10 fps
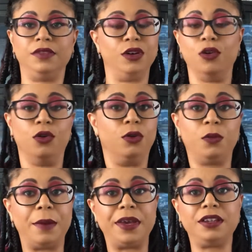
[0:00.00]
all
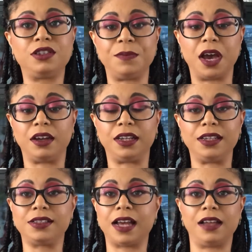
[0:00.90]
women to be
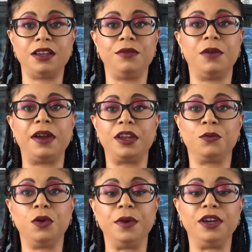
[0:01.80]
honest, I don't know any
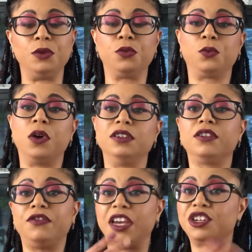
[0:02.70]
woman that would want
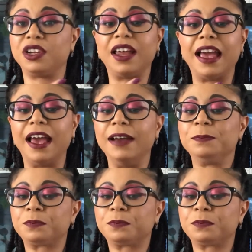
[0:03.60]
facial hair.